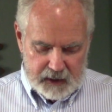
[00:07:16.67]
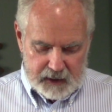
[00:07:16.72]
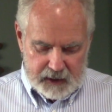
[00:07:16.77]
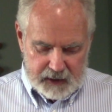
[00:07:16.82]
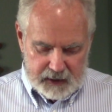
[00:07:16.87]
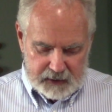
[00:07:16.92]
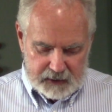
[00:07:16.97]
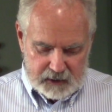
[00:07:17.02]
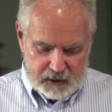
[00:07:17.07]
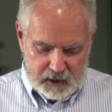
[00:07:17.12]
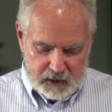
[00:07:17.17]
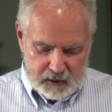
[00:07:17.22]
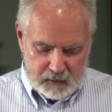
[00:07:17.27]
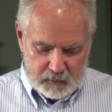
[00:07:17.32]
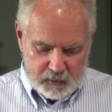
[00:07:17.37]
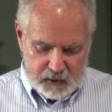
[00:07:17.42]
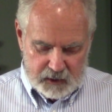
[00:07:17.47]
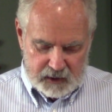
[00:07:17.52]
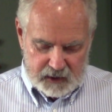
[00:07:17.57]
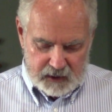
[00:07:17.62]
and come
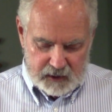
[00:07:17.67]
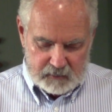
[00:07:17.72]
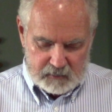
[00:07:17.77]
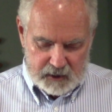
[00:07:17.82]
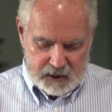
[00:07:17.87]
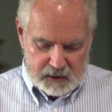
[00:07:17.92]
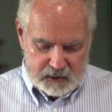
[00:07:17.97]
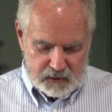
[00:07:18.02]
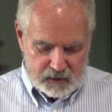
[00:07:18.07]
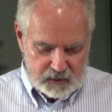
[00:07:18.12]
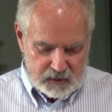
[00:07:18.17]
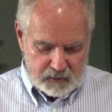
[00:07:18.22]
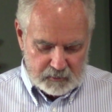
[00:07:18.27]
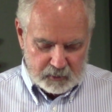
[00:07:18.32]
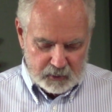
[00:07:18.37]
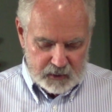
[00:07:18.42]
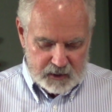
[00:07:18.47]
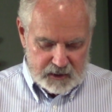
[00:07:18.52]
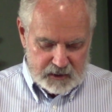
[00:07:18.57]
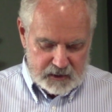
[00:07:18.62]
with Him into the
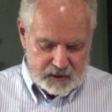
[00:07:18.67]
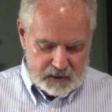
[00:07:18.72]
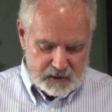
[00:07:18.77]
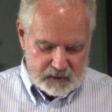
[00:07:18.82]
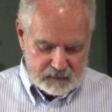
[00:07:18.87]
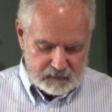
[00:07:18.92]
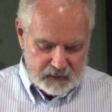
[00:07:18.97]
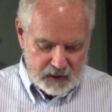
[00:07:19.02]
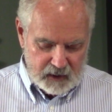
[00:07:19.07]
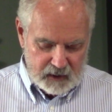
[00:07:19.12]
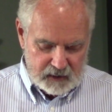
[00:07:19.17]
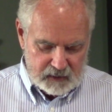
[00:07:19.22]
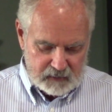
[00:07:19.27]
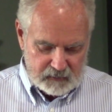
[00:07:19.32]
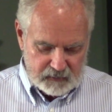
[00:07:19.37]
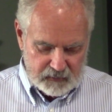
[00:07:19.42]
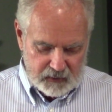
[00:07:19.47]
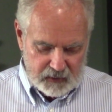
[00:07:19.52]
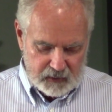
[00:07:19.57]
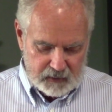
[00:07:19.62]
presence of God the
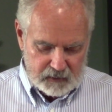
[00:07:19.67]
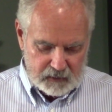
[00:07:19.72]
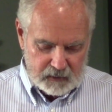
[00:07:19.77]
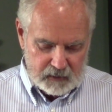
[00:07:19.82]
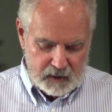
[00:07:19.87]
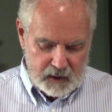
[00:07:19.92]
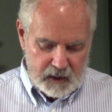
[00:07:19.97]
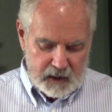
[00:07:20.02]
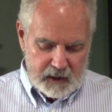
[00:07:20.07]
Father